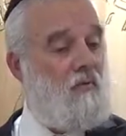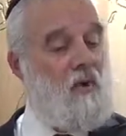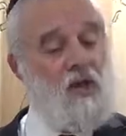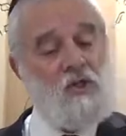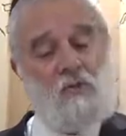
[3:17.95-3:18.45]

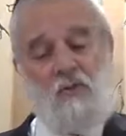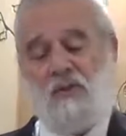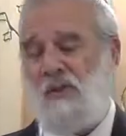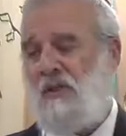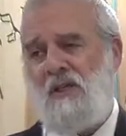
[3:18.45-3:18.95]

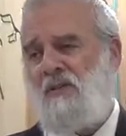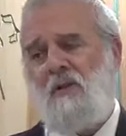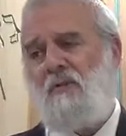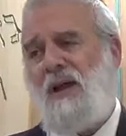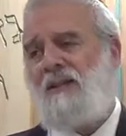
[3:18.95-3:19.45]
Rationalism says,
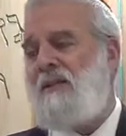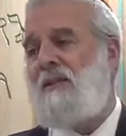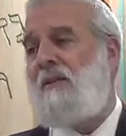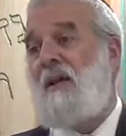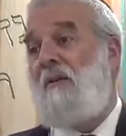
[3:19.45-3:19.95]
no, not
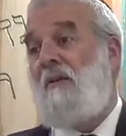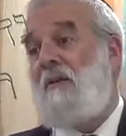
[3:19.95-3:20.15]
necessarily.